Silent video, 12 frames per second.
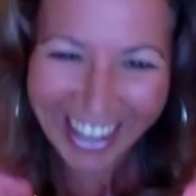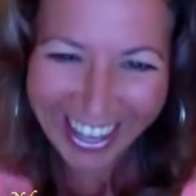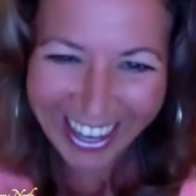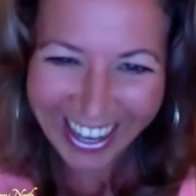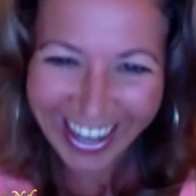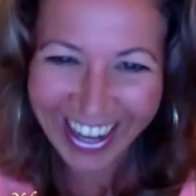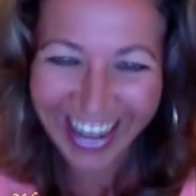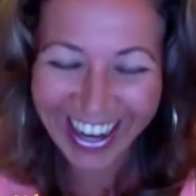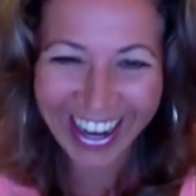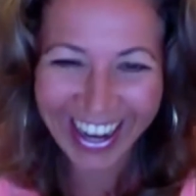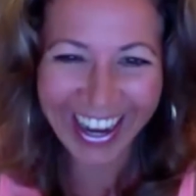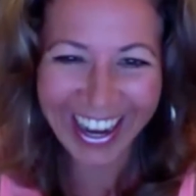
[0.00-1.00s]

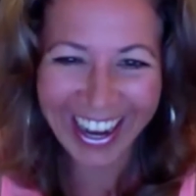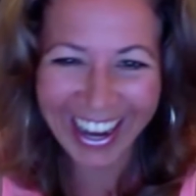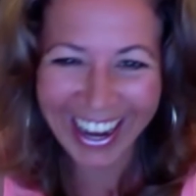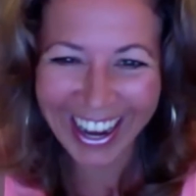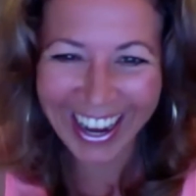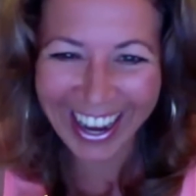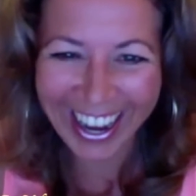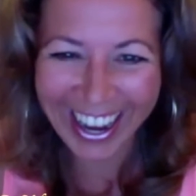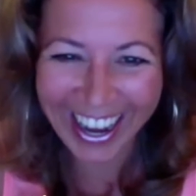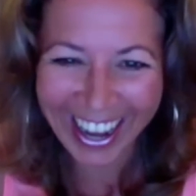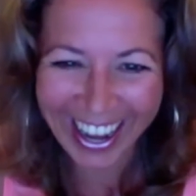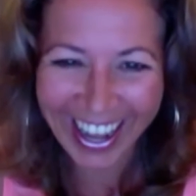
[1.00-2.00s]

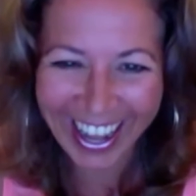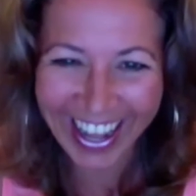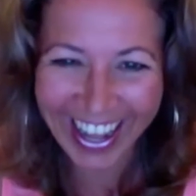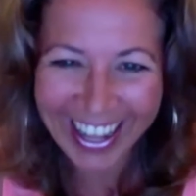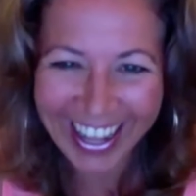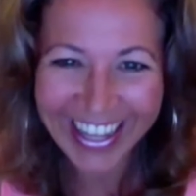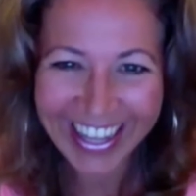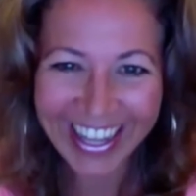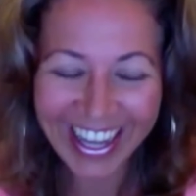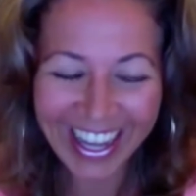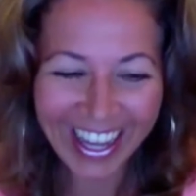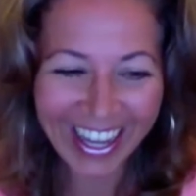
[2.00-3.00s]

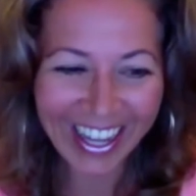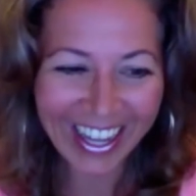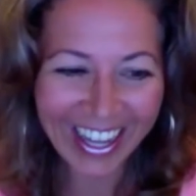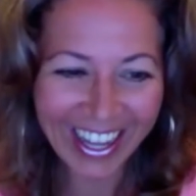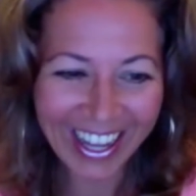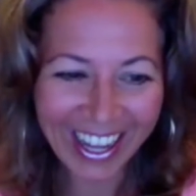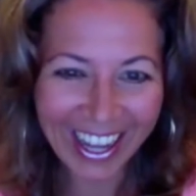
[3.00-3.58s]
The person shown says nothing.